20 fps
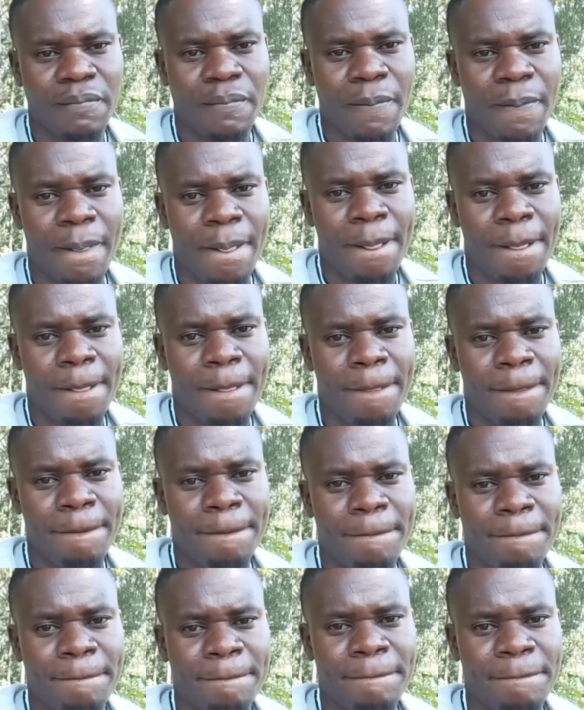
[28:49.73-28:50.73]

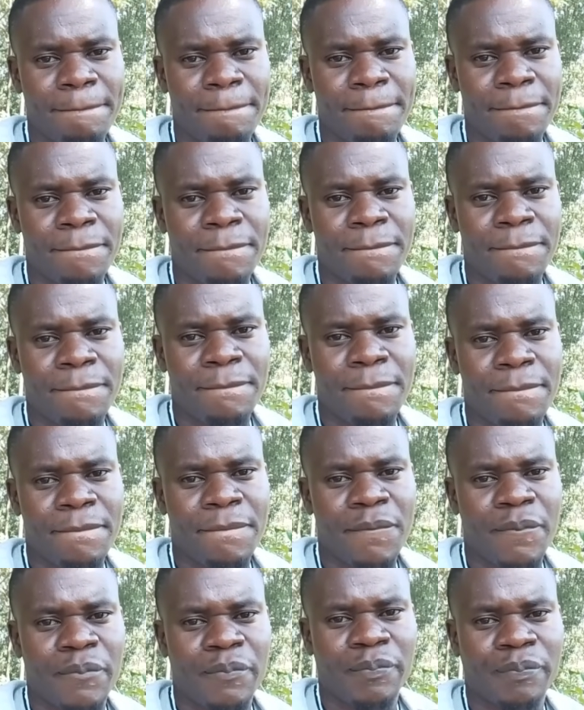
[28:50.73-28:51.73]

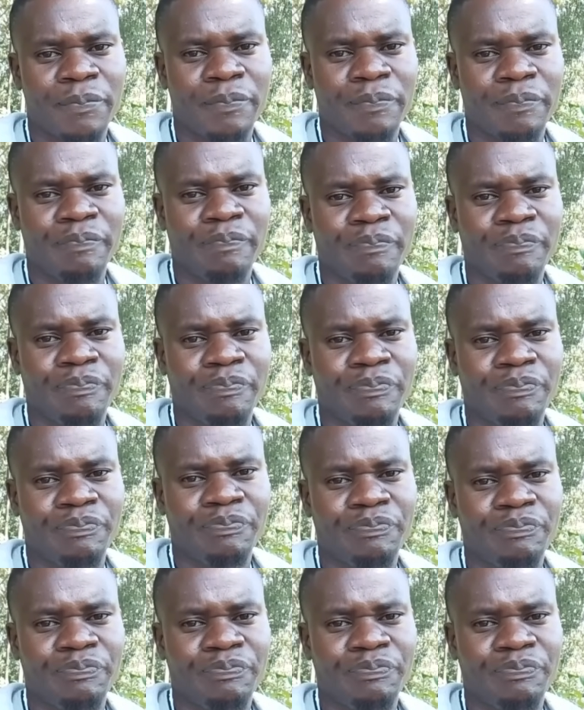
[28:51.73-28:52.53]
(silence)